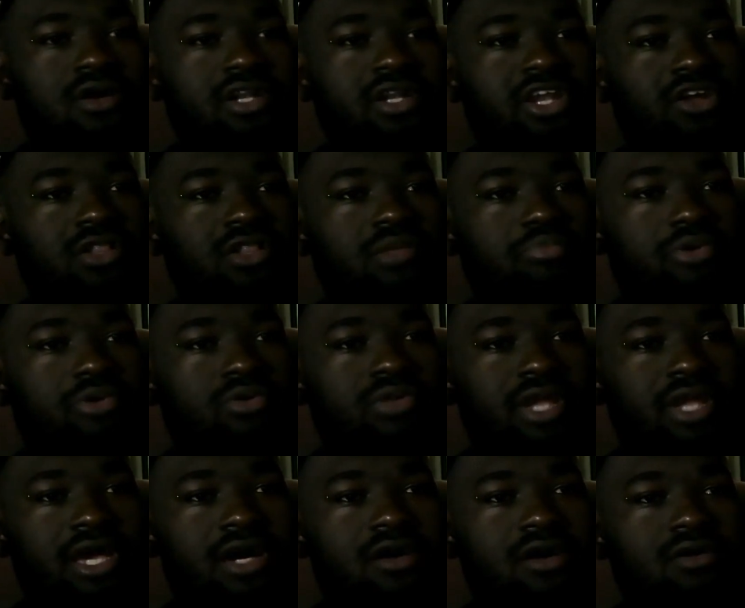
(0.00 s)
Nearly broke
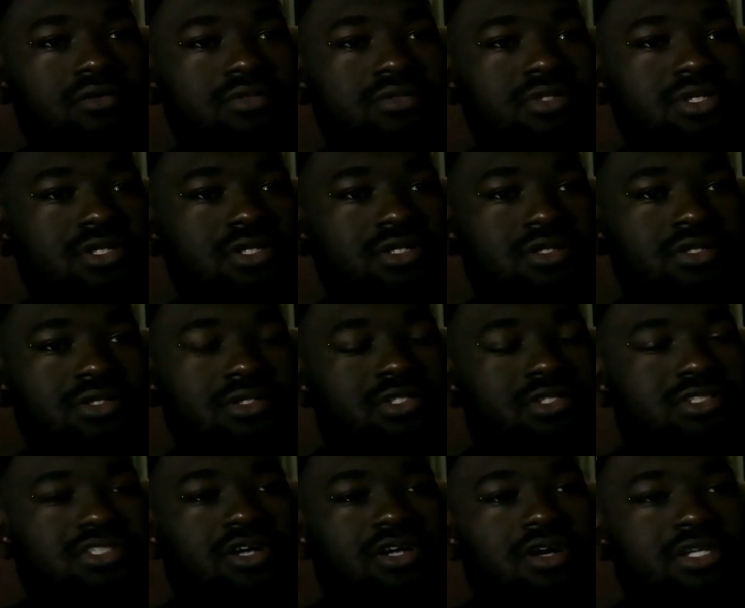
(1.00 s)
down. The
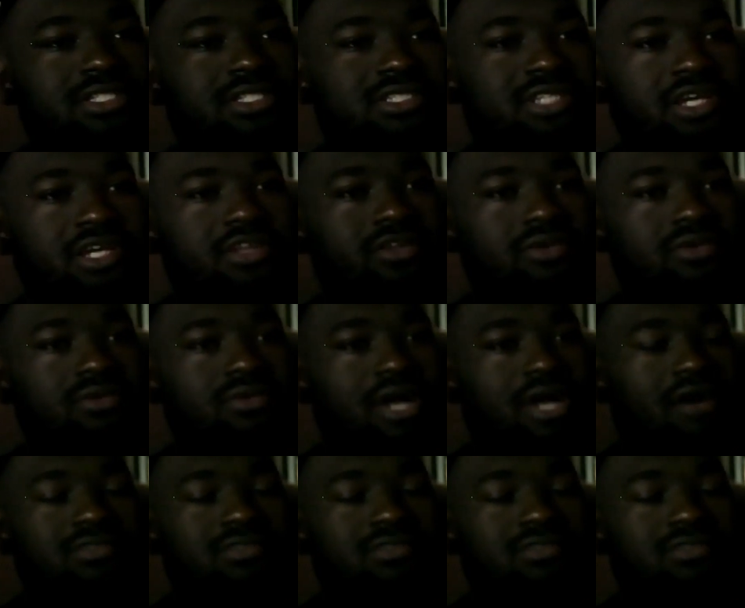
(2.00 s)
song continued. I